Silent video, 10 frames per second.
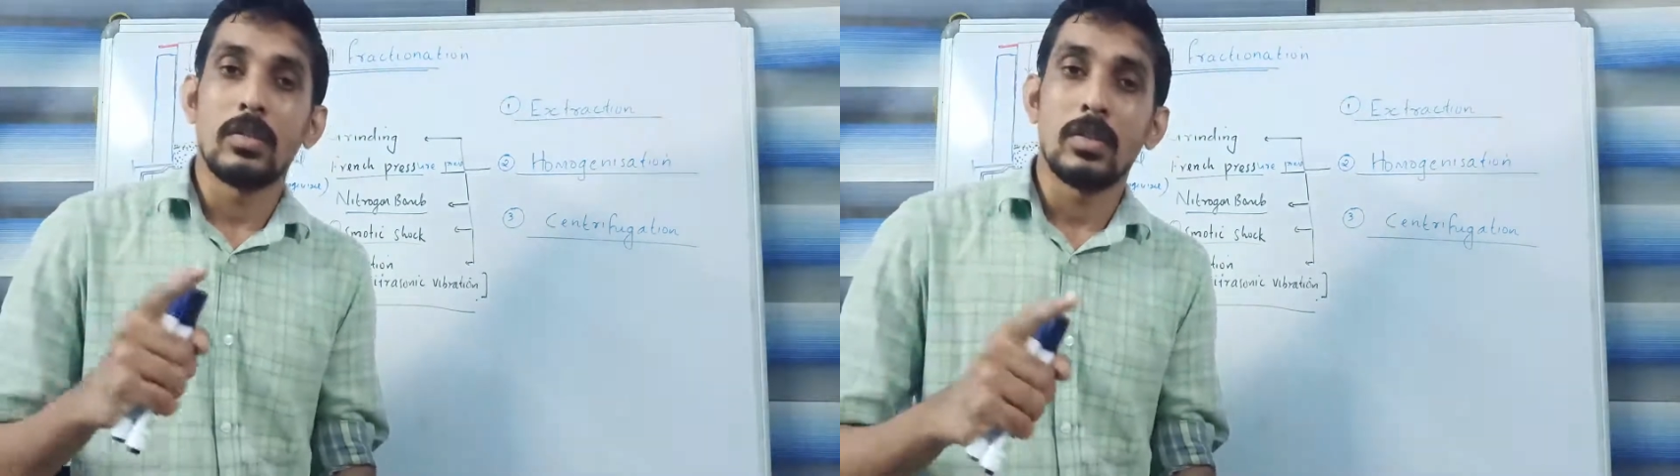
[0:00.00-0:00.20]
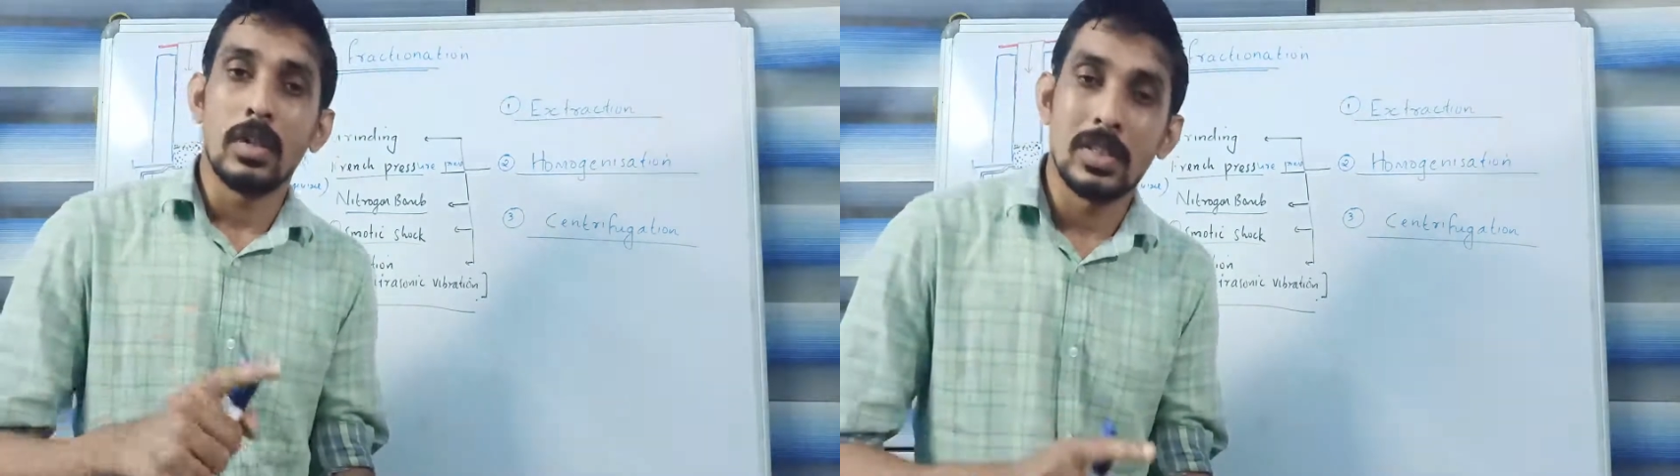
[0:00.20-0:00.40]

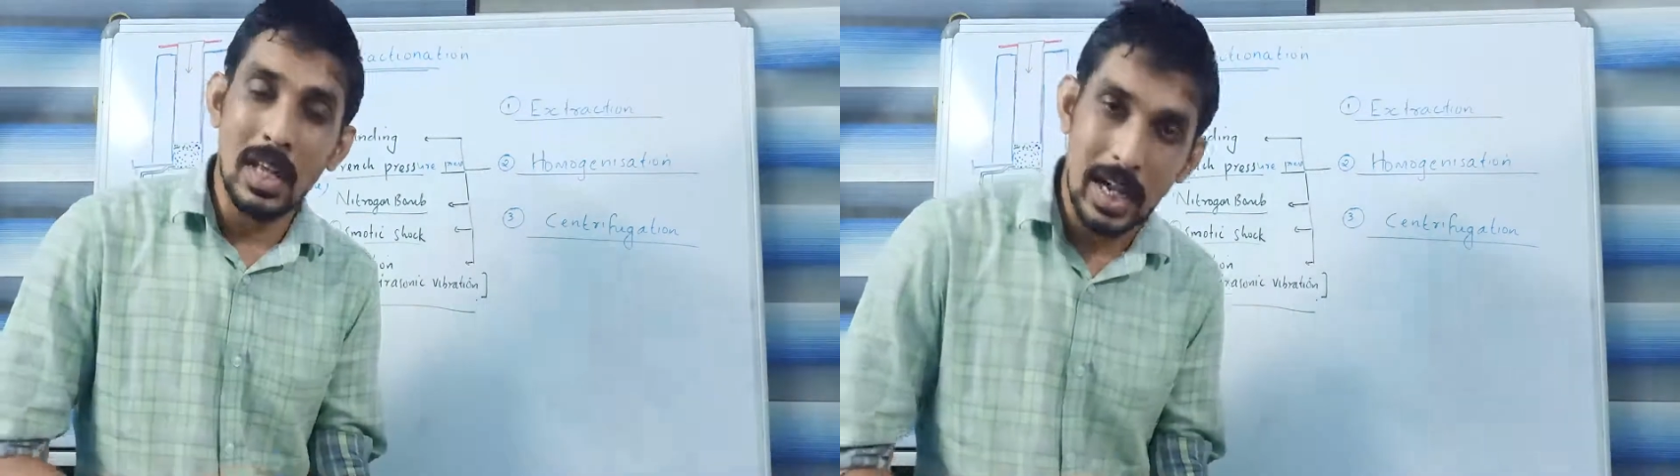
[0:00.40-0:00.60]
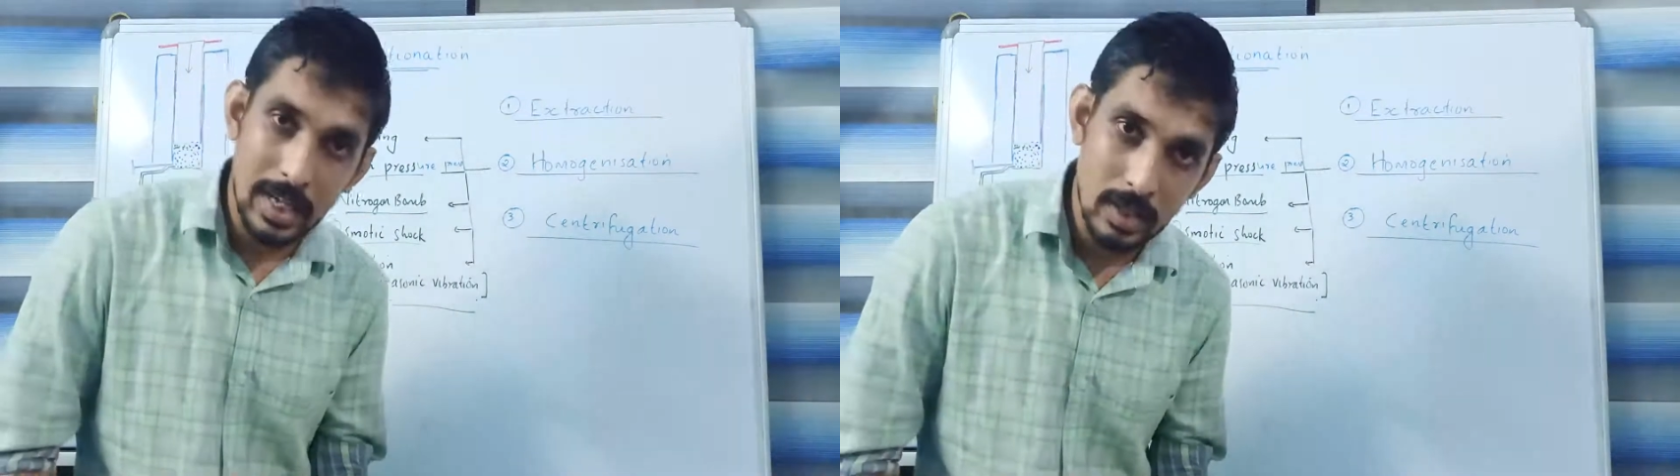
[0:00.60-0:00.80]

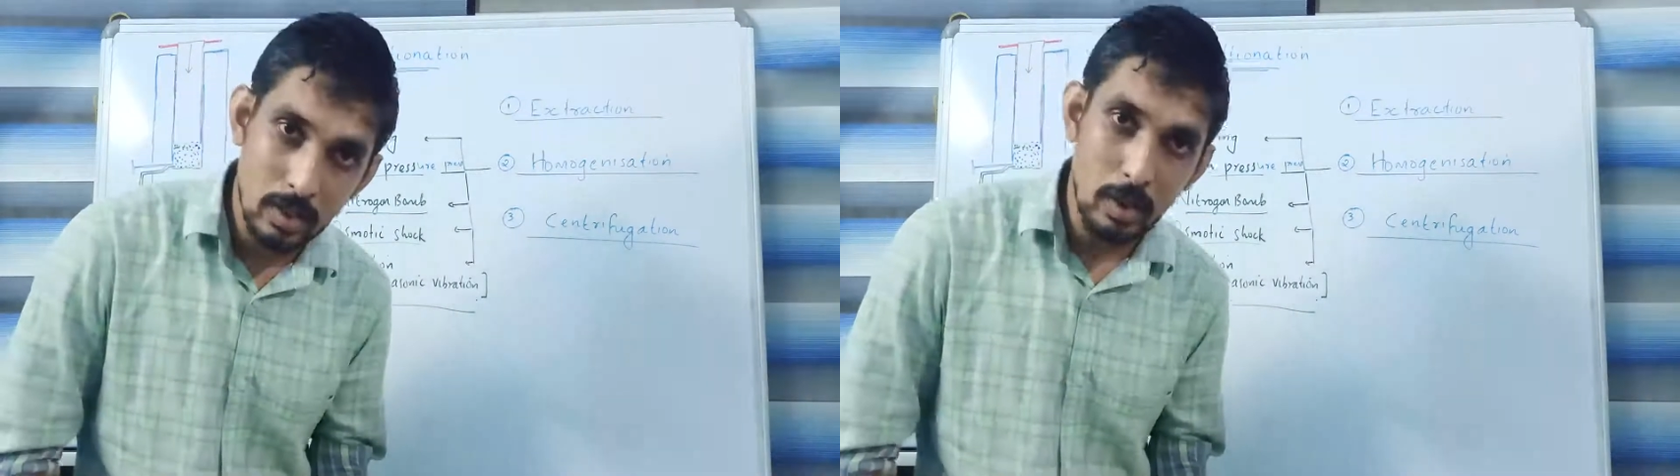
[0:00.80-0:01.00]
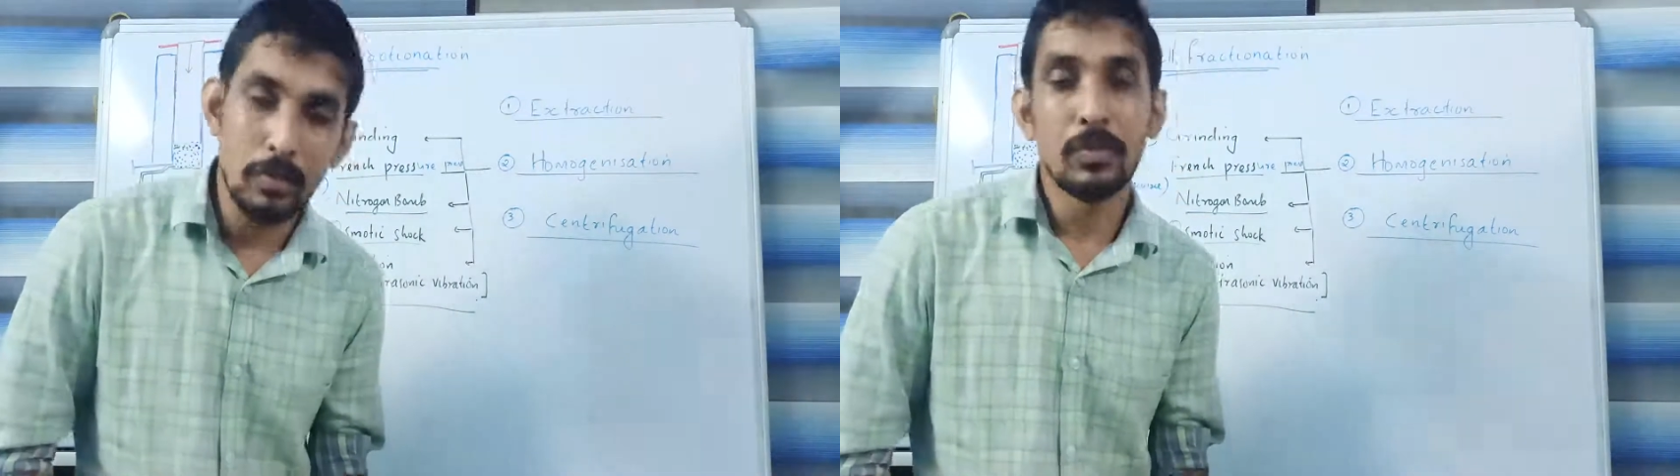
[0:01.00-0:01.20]
size
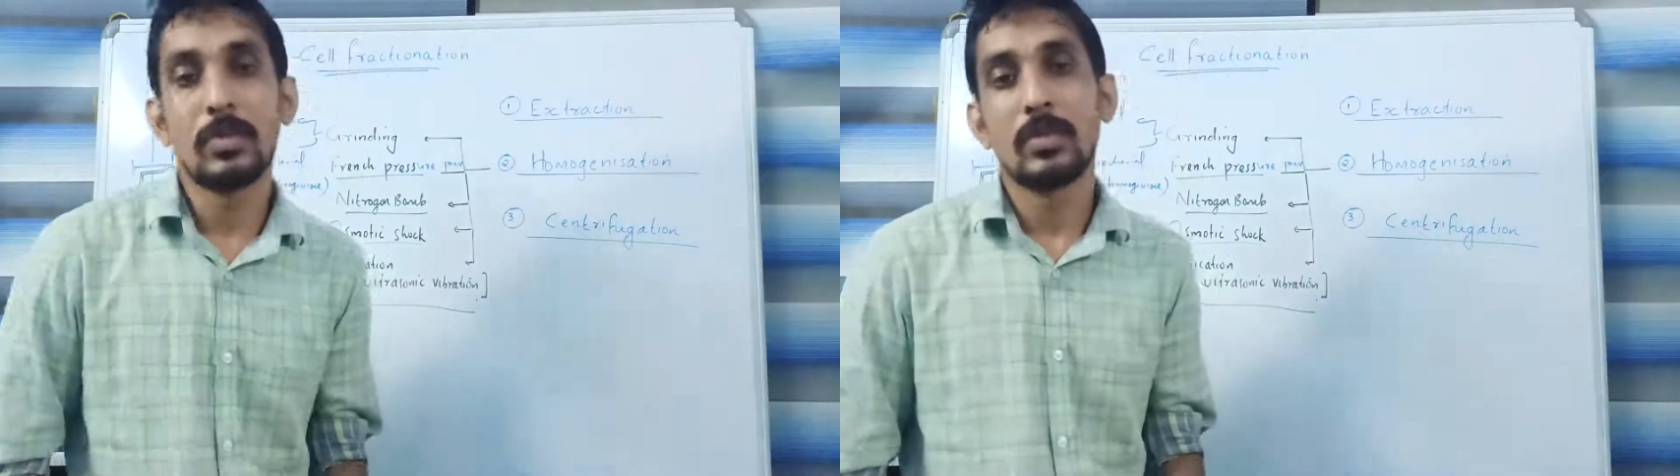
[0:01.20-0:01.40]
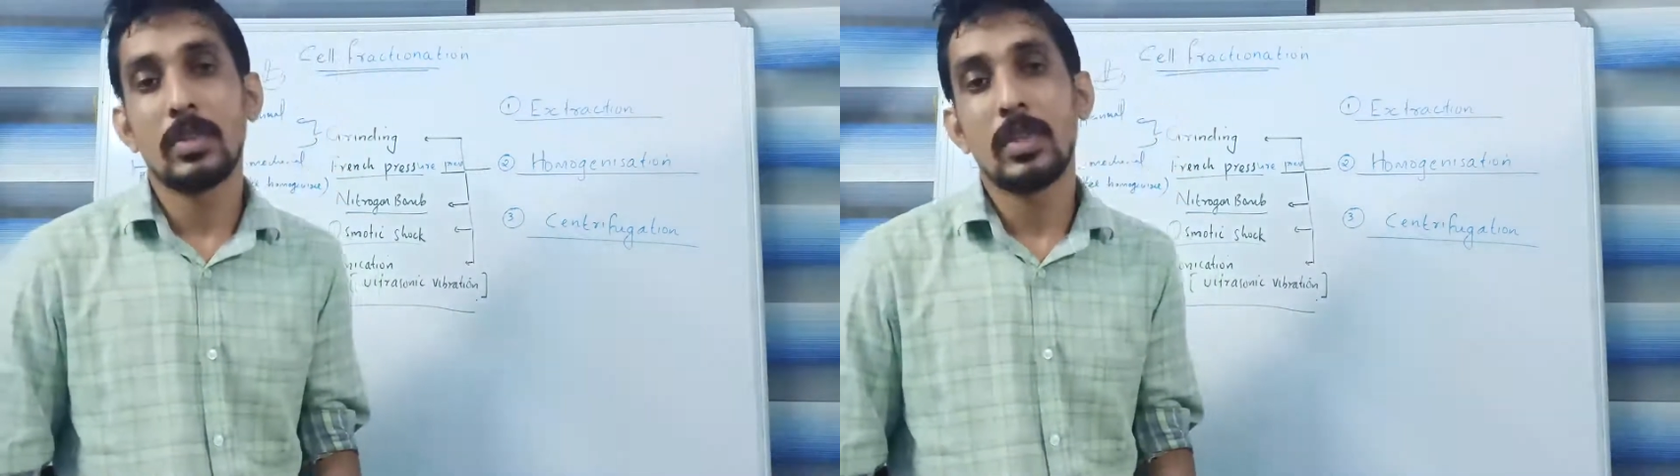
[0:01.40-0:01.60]
of
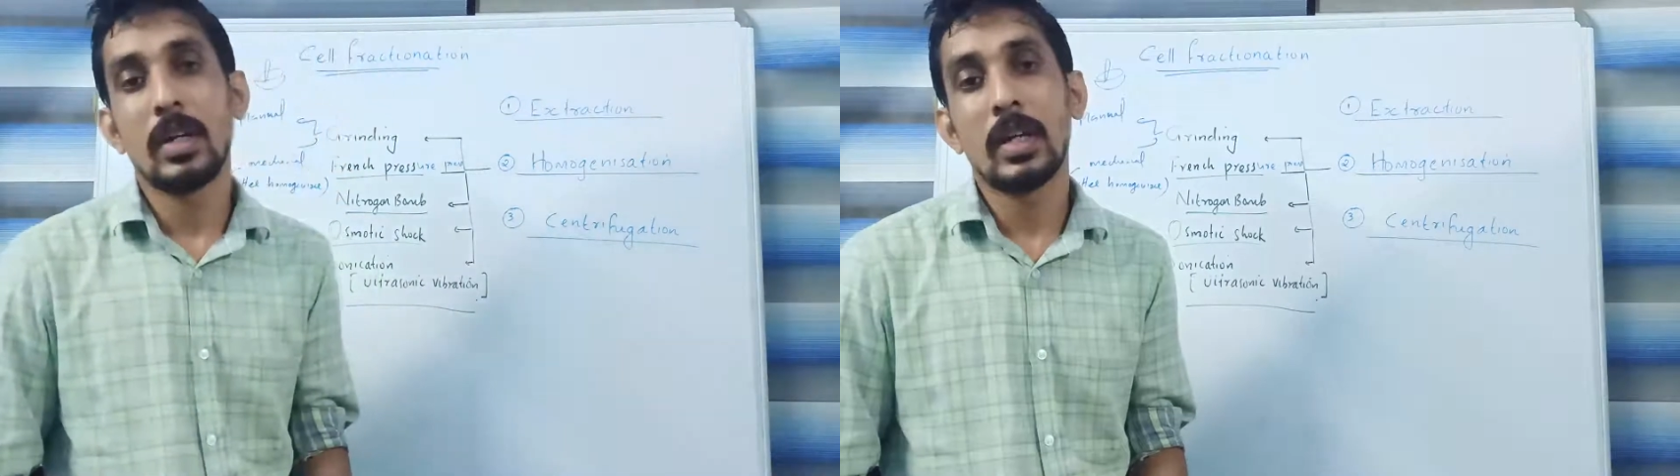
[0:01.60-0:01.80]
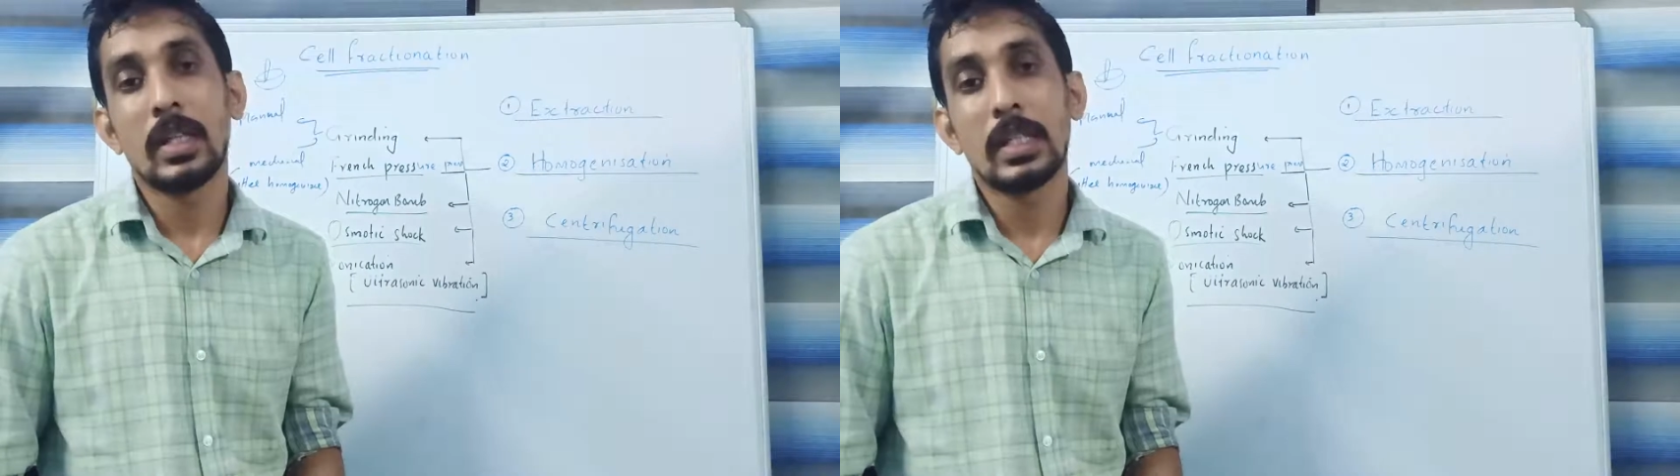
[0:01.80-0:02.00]

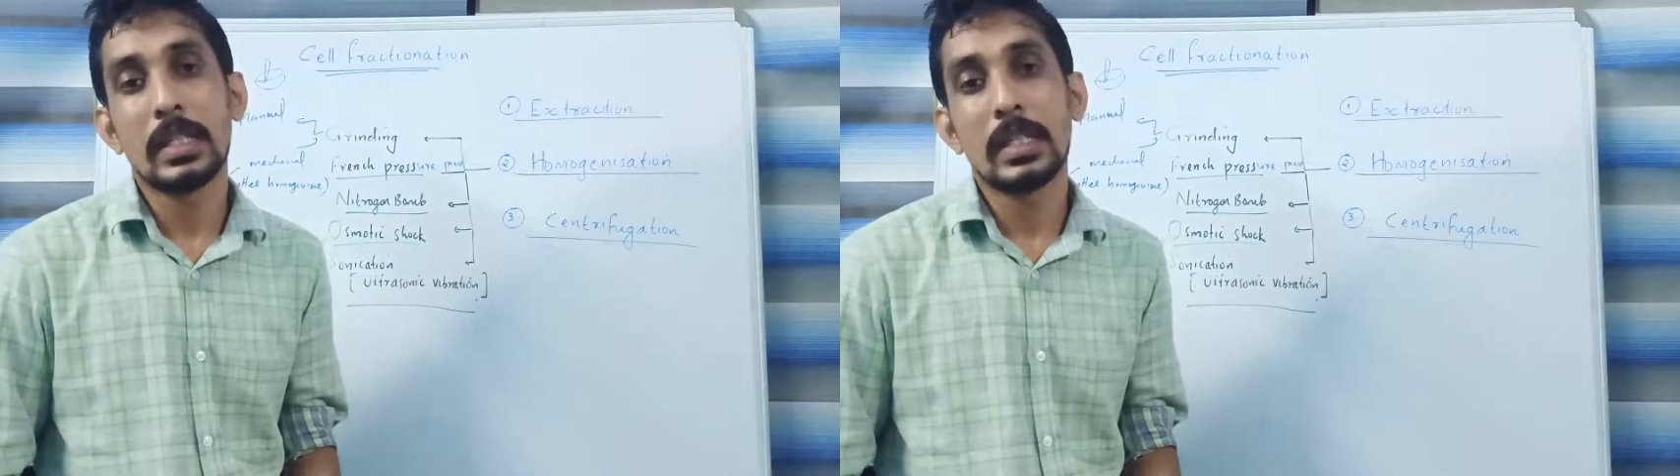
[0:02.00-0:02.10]
the